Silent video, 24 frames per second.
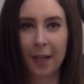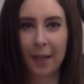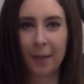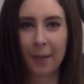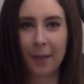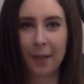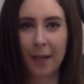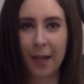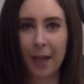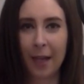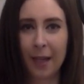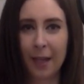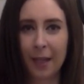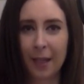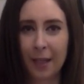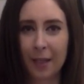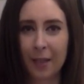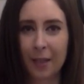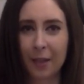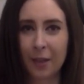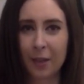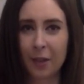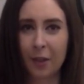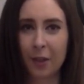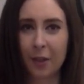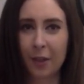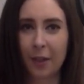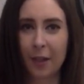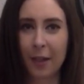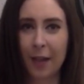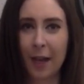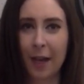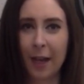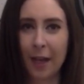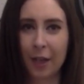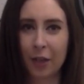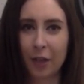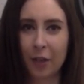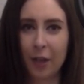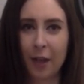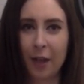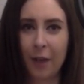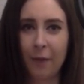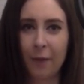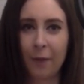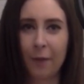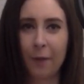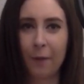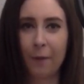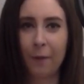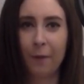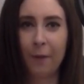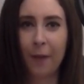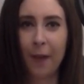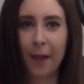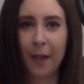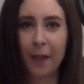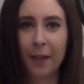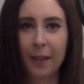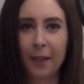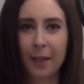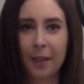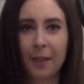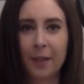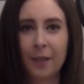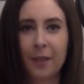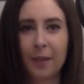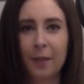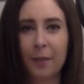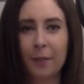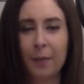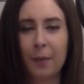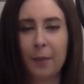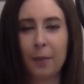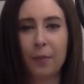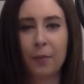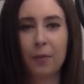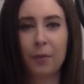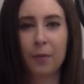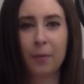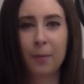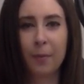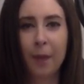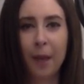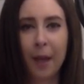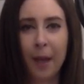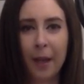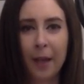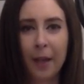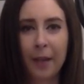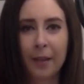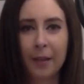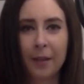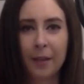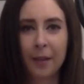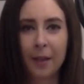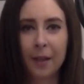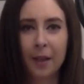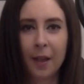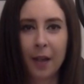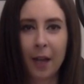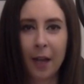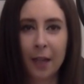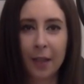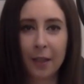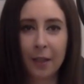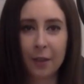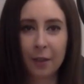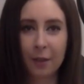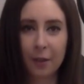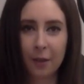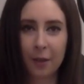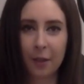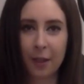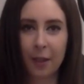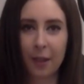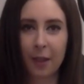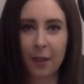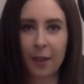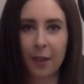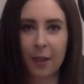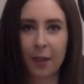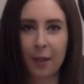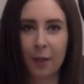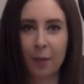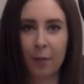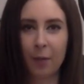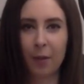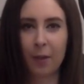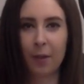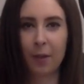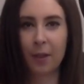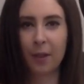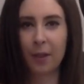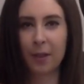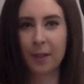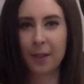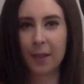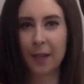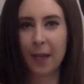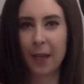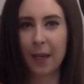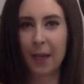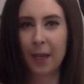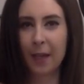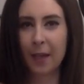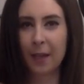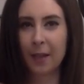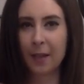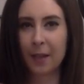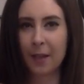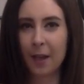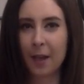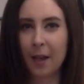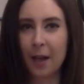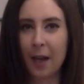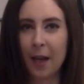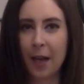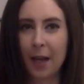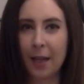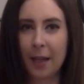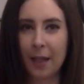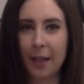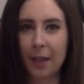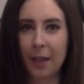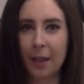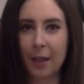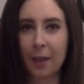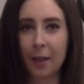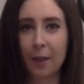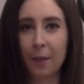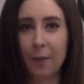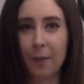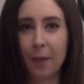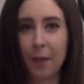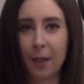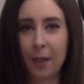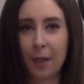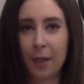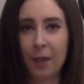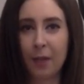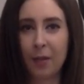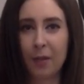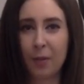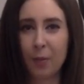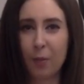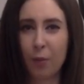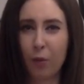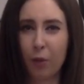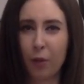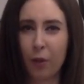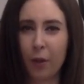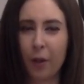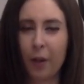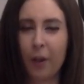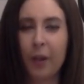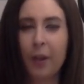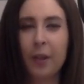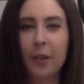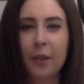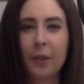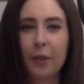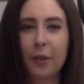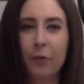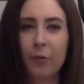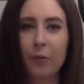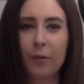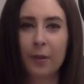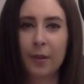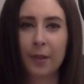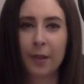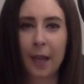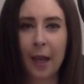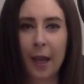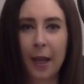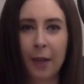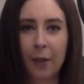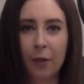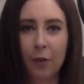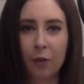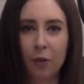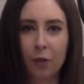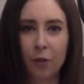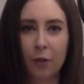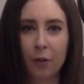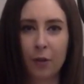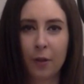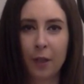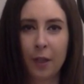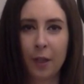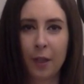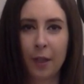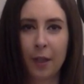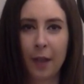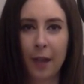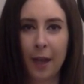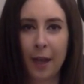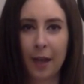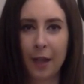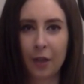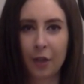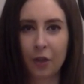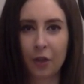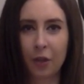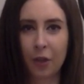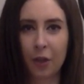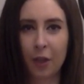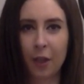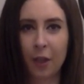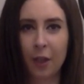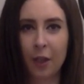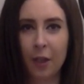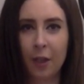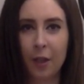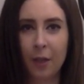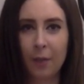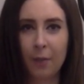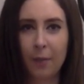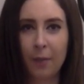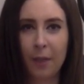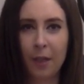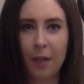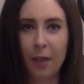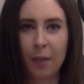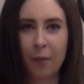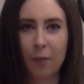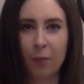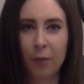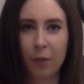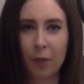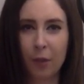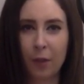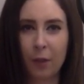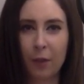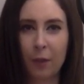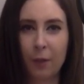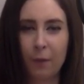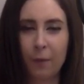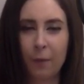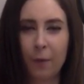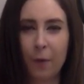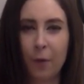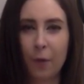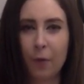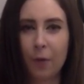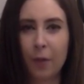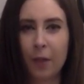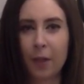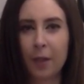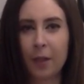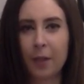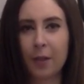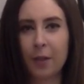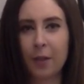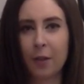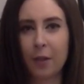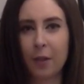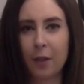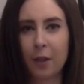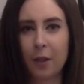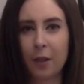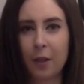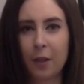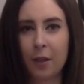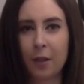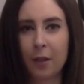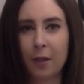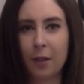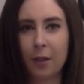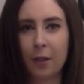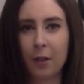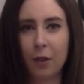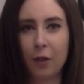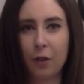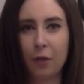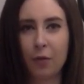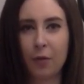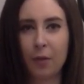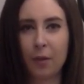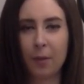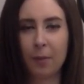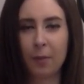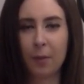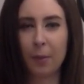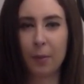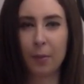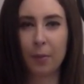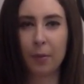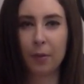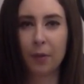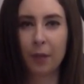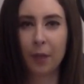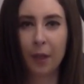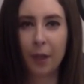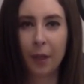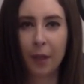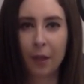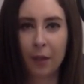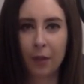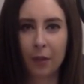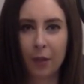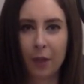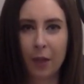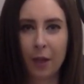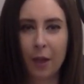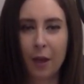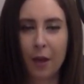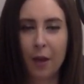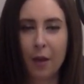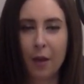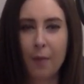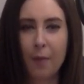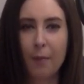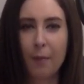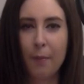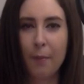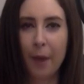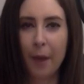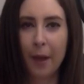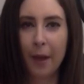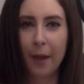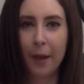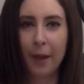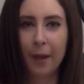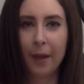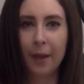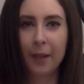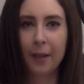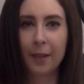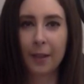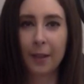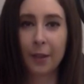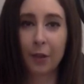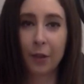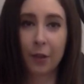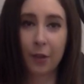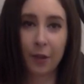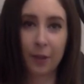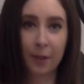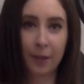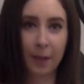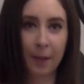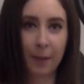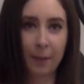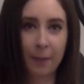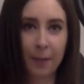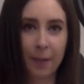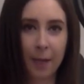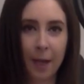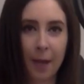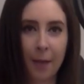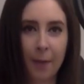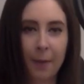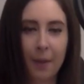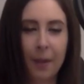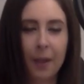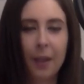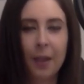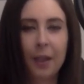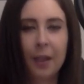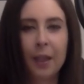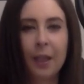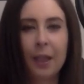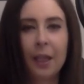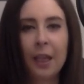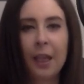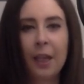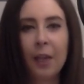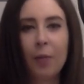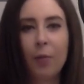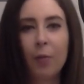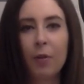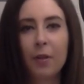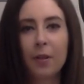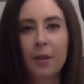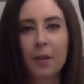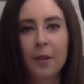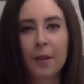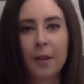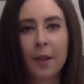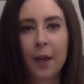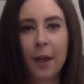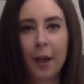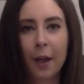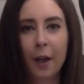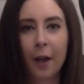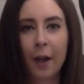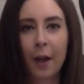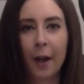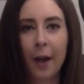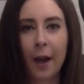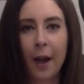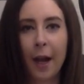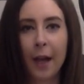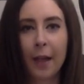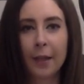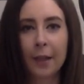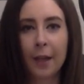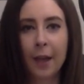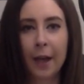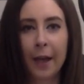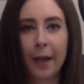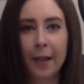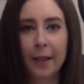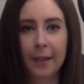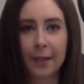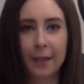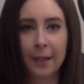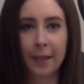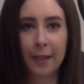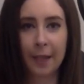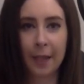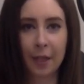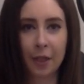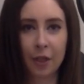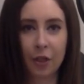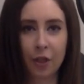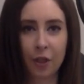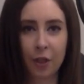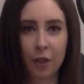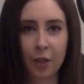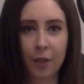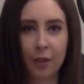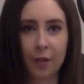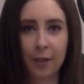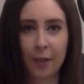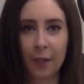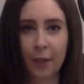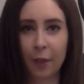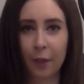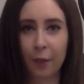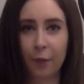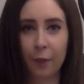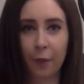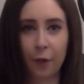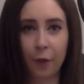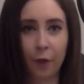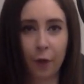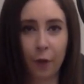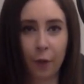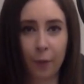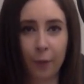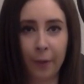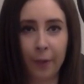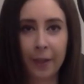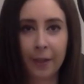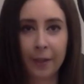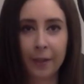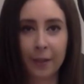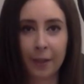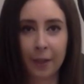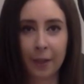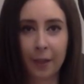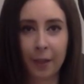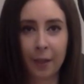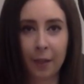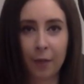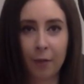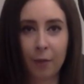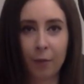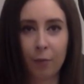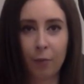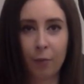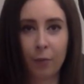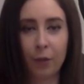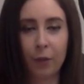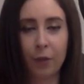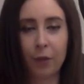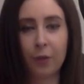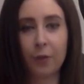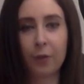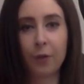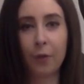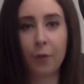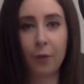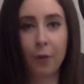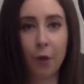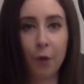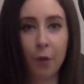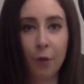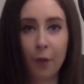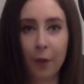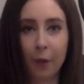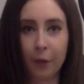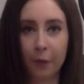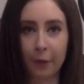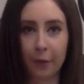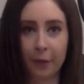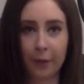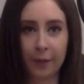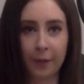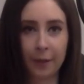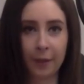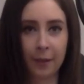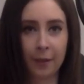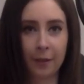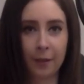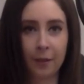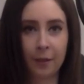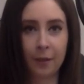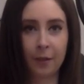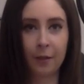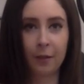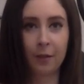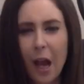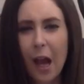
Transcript: I mean, I think it's starting to actually have an effect in some people's minds. I do think that with this case, I think that the man, he is more suicidal than actually being really focused on, you know, something politically, but still at the same time, he was there at the ICE detention center for a reason. We just don't know that reason.